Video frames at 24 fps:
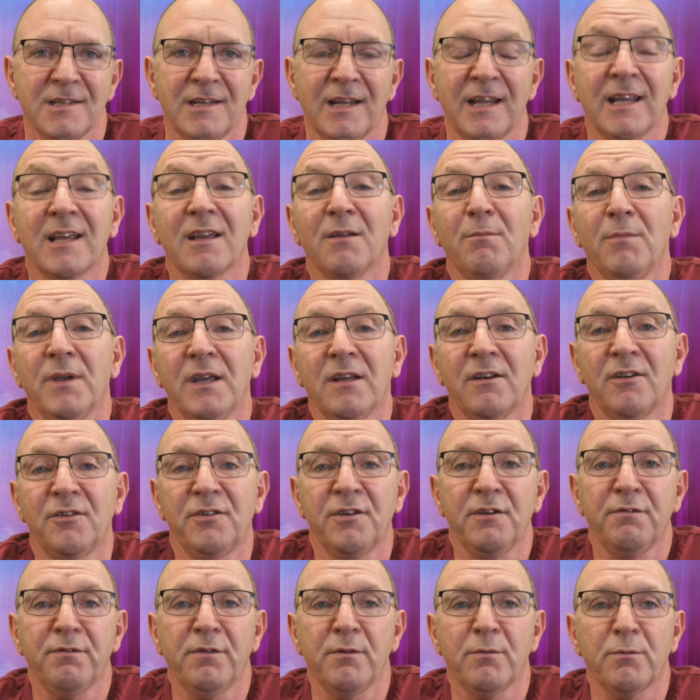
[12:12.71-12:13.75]
It can be in a
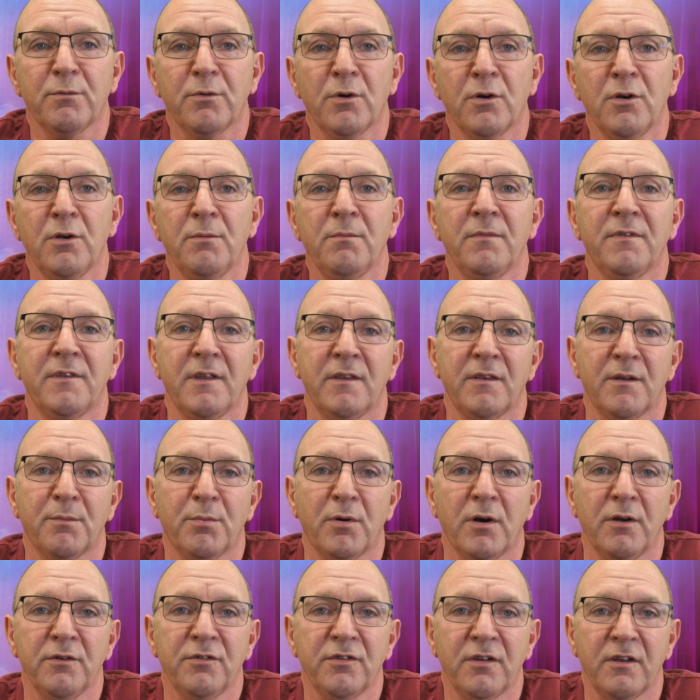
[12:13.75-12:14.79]
different room than the
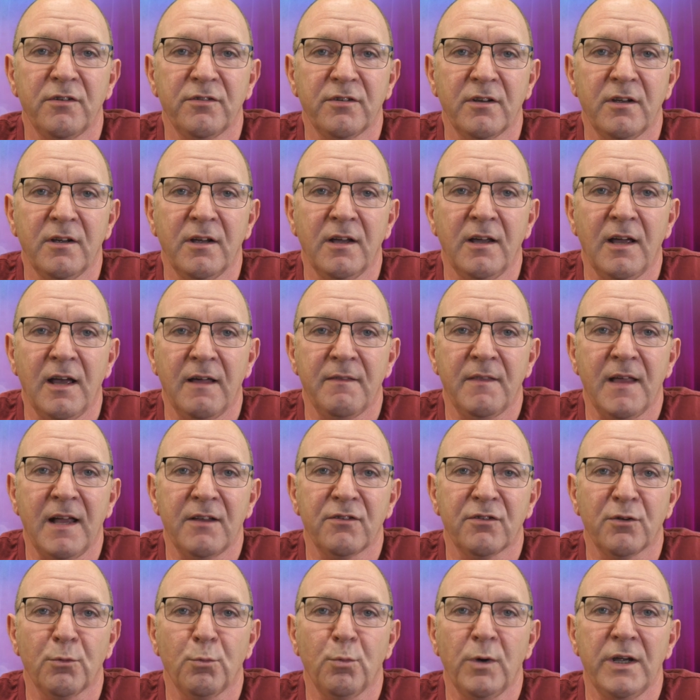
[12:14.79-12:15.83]
processor, and
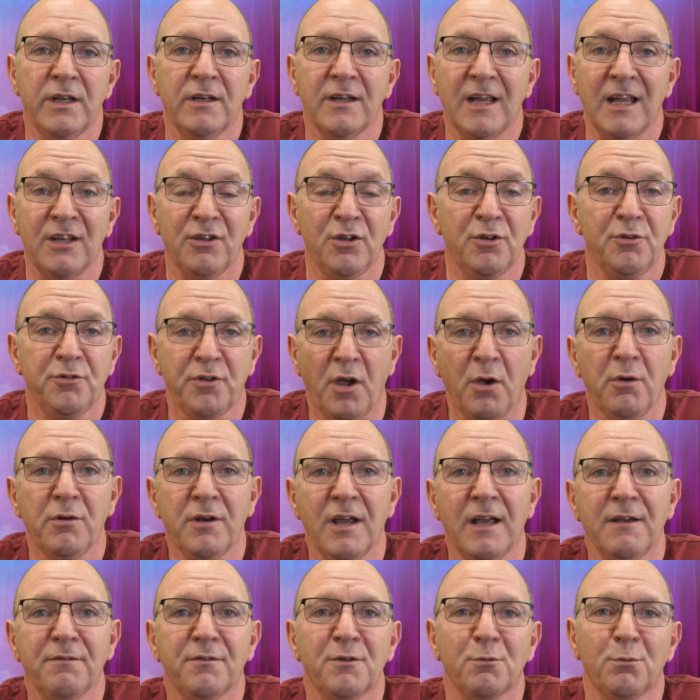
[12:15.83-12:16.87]
that's a win. And you don't
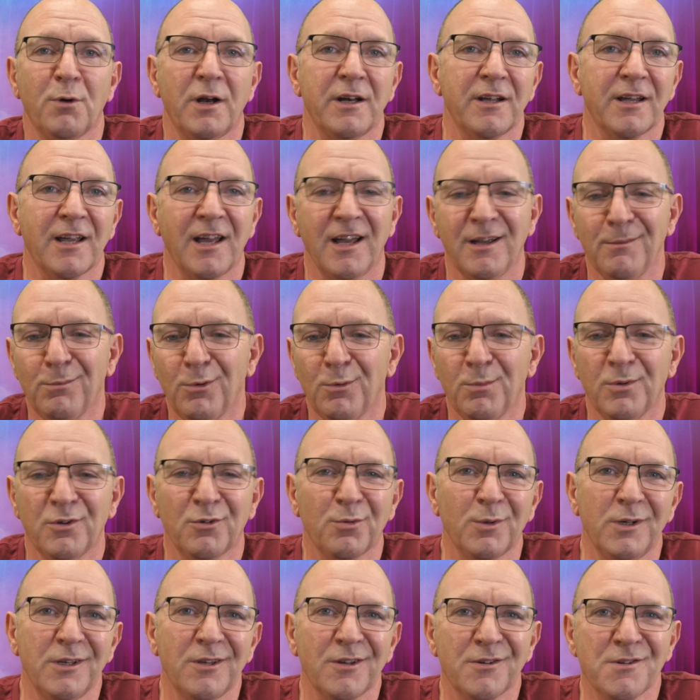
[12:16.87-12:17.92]
have to run a cable
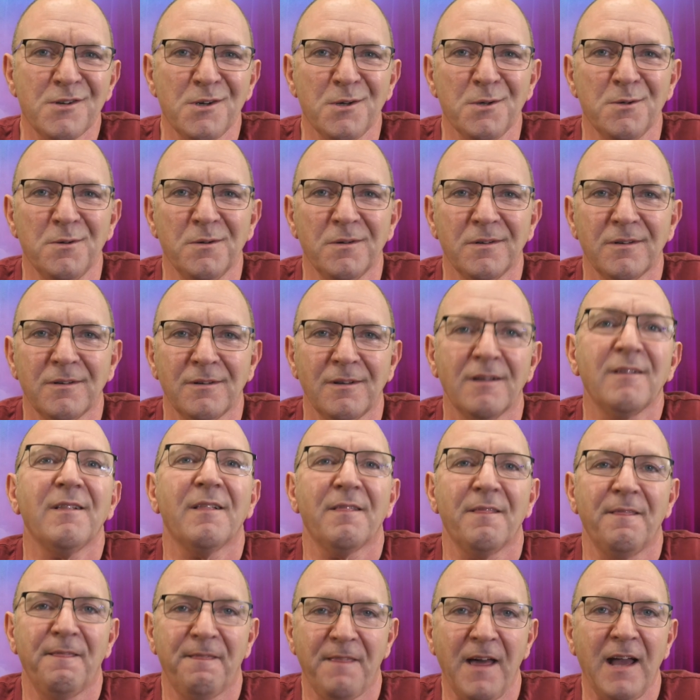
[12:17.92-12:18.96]
between the two.
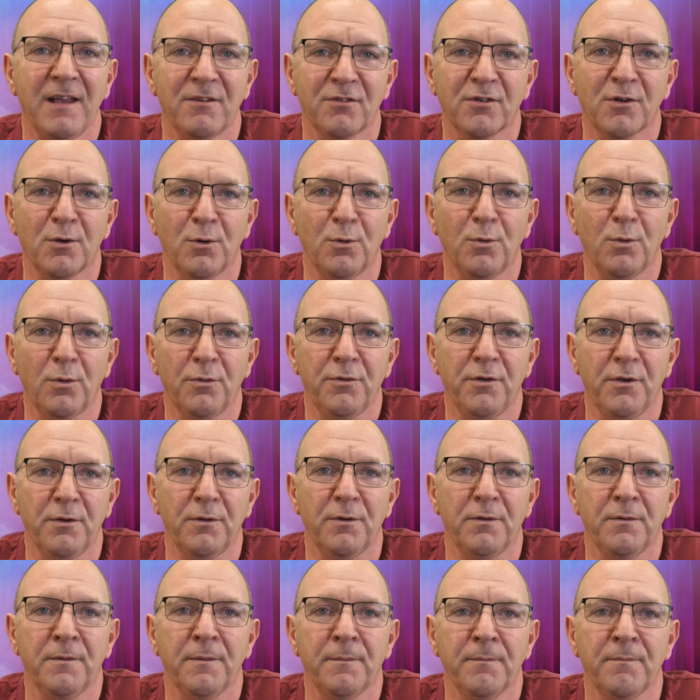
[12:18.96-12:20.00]
That's cool
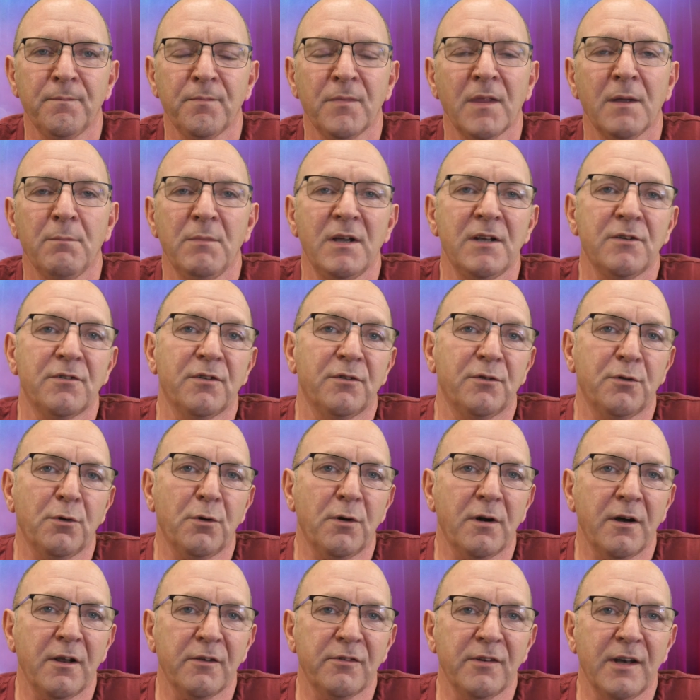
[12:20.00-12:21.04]
too. It means the
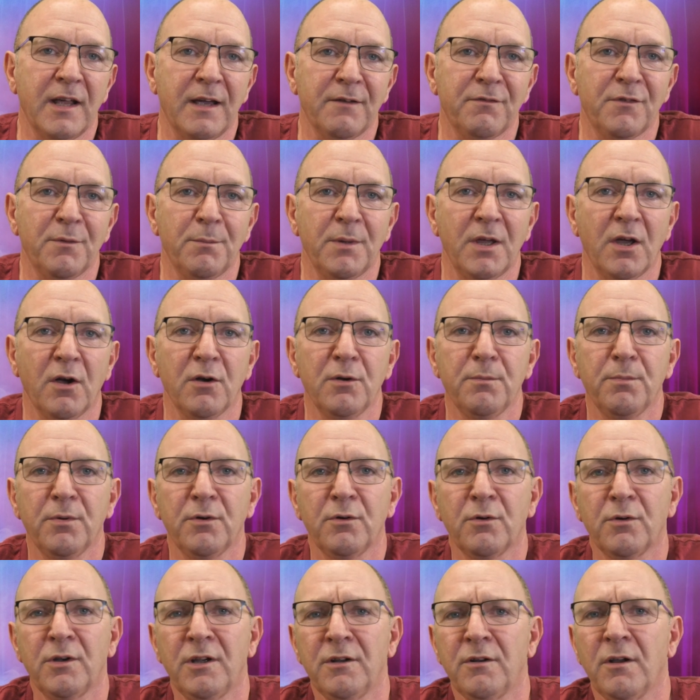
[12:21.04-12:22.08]
door doesn't have to be open,
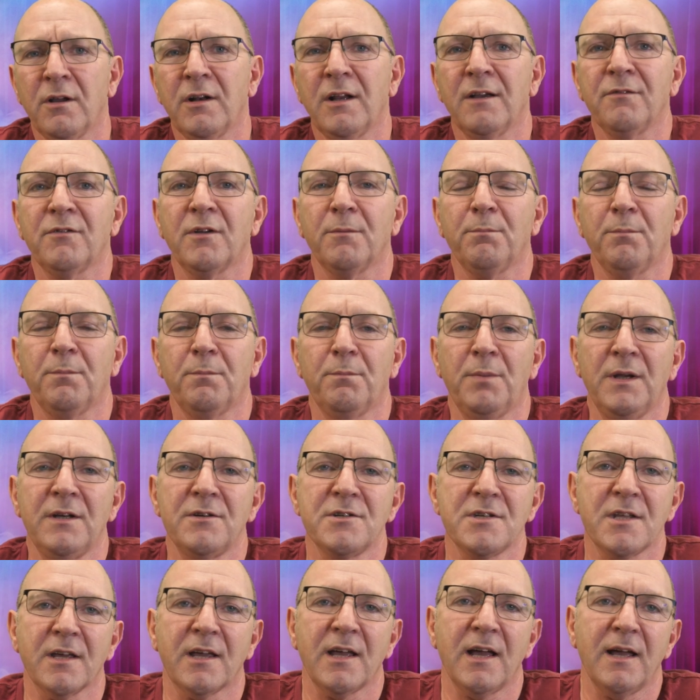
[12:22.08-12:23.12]
or you don't have to
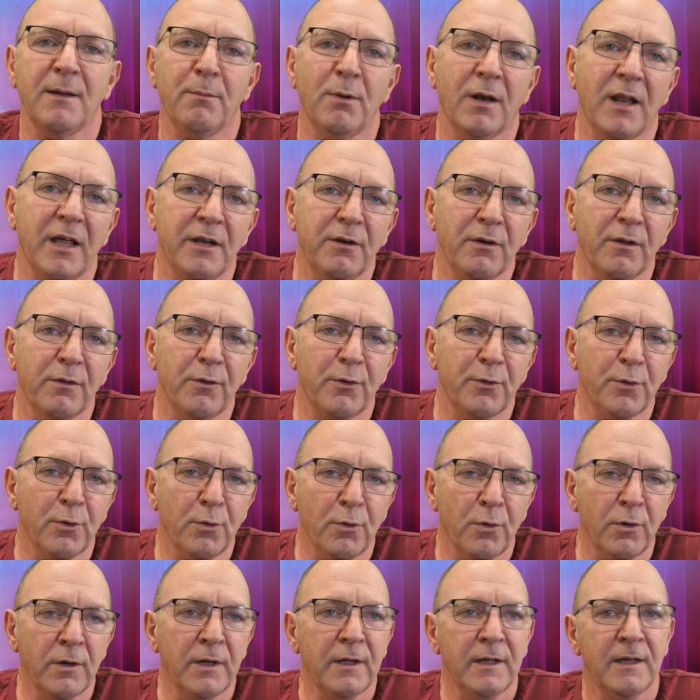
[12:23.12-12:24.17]
pinch the cable under the
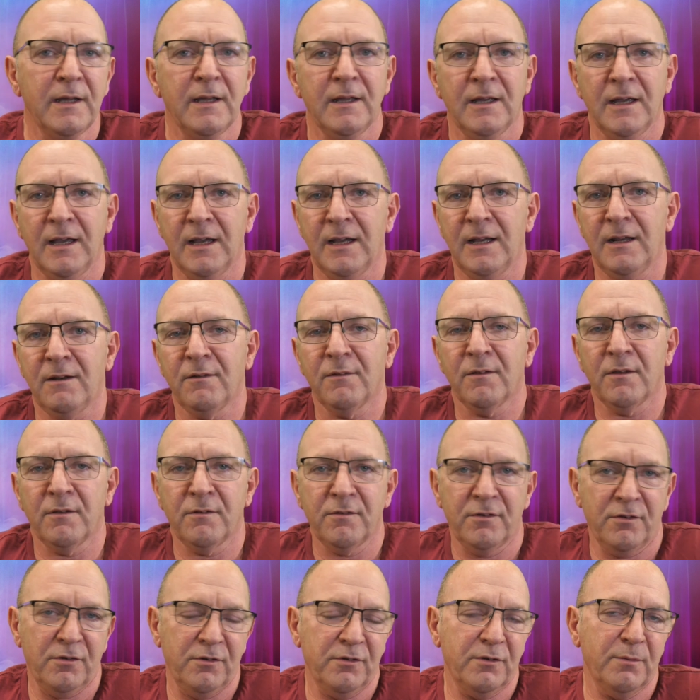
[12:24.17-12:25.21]
door, and the
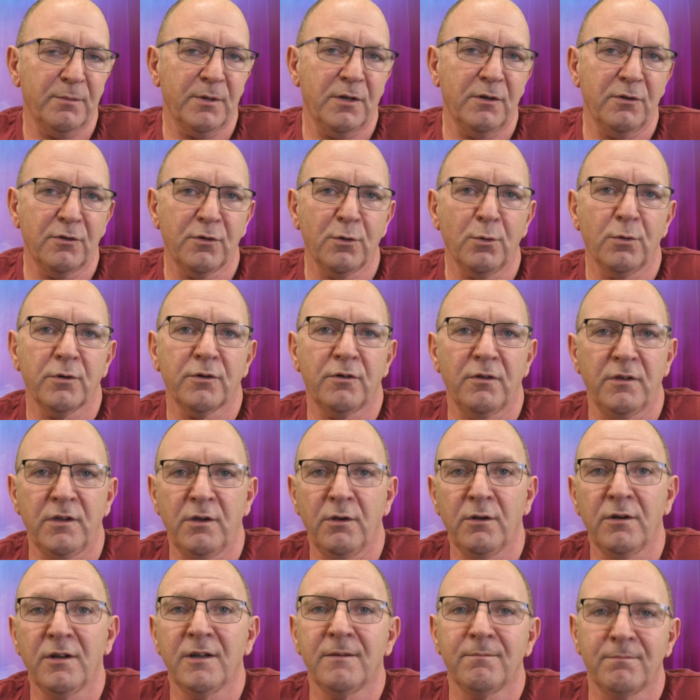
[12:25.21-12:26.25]
system can talk to the
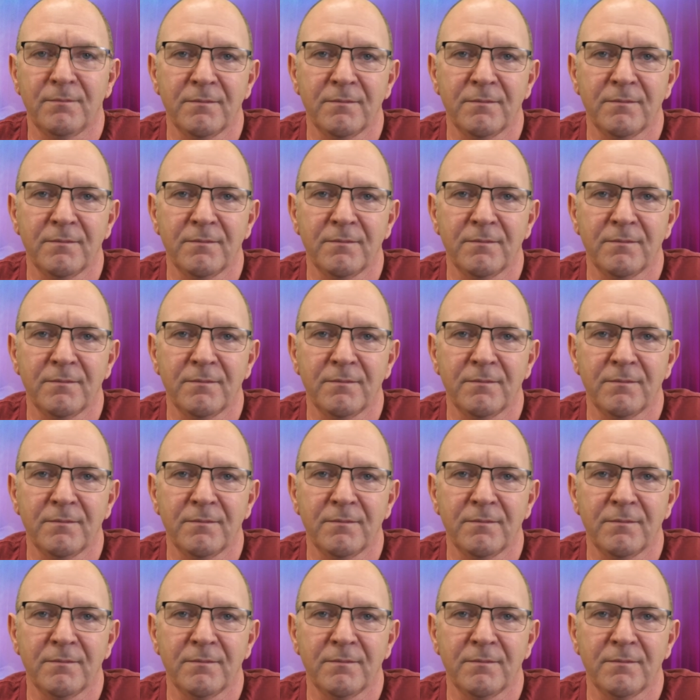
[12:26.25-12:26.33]
unit,